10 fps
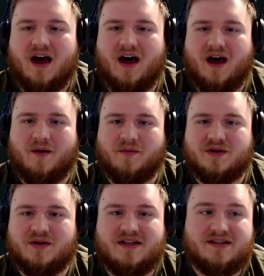which
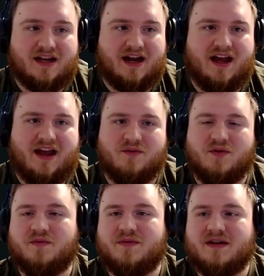means that I will
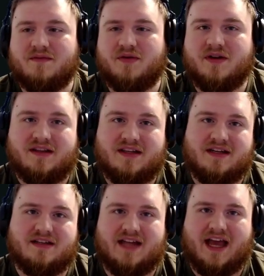be putting the
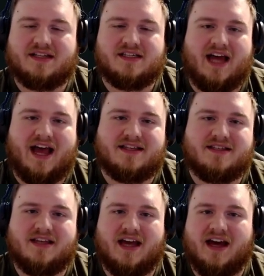deck
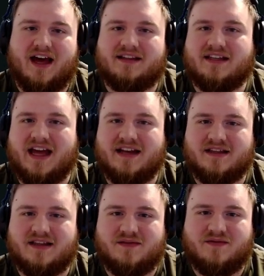stats at the end of
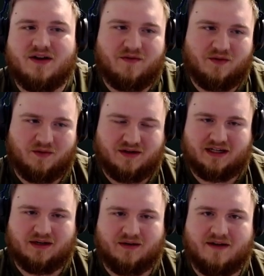this video if you want to stick
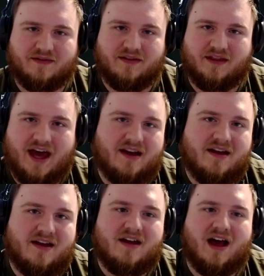around for that.
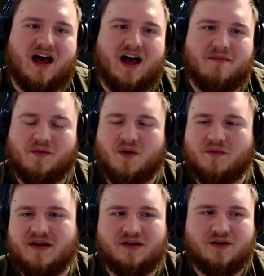I won't
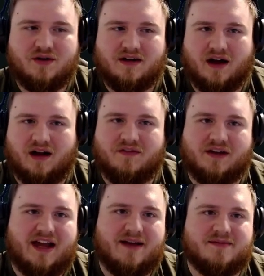be including all of the
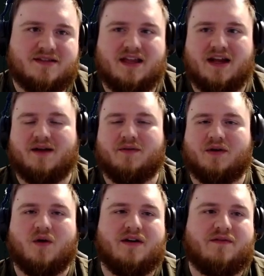games that I
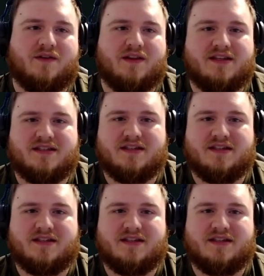recorded for this